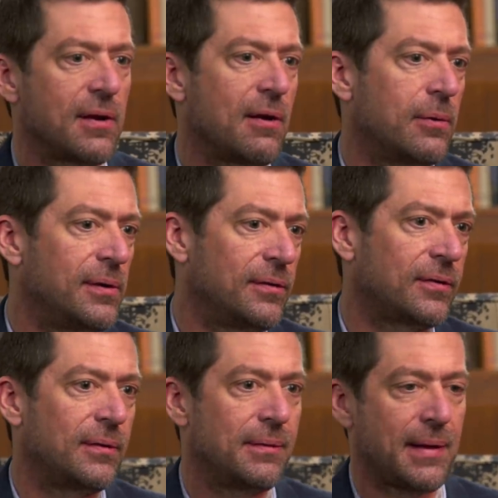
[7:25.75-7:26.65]
I
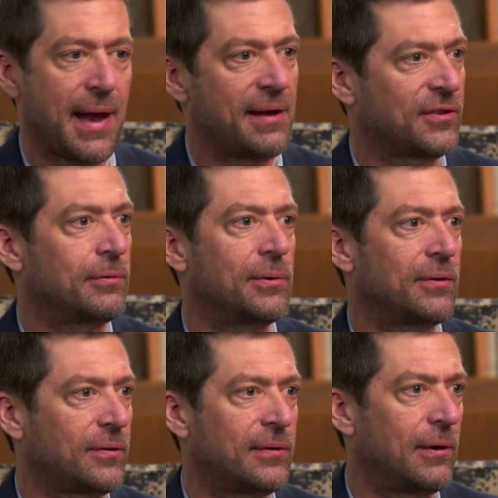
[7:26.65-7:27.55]
always ask
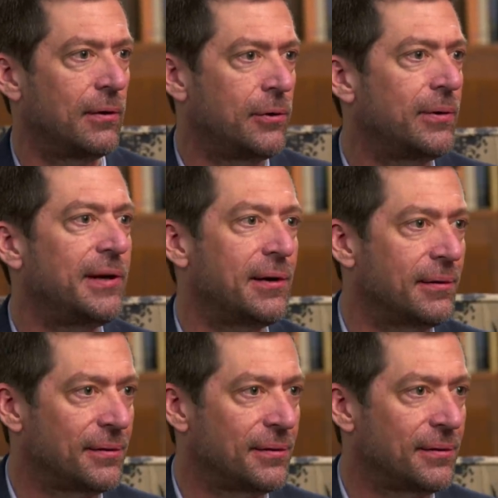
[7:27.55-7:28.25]
folks, you know, who in here